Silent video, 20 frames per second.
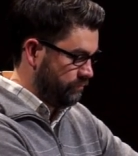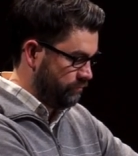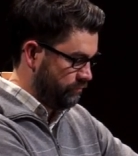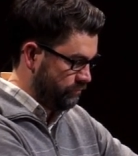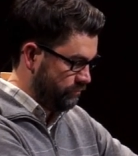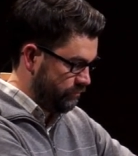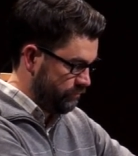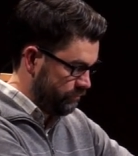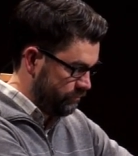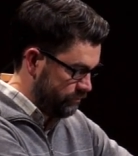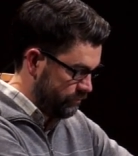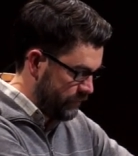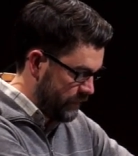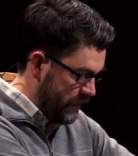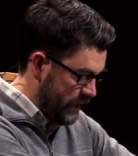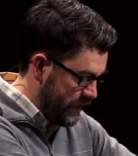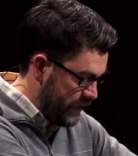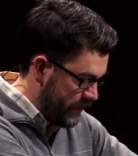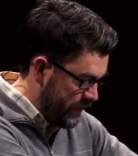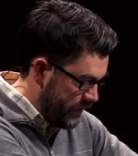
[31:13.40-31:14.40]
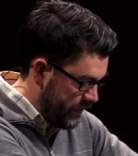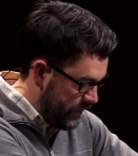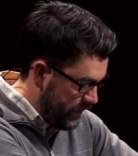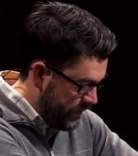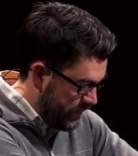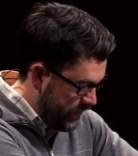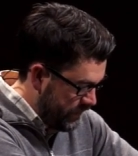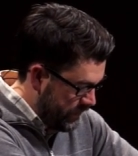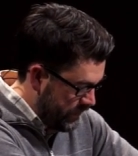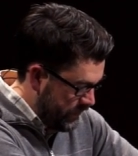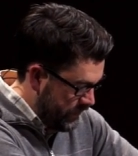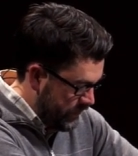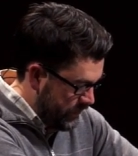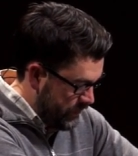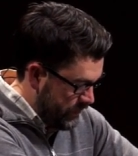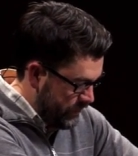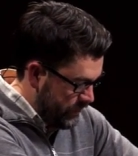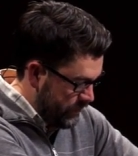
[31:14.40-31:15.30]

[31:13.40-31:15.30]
[no speech]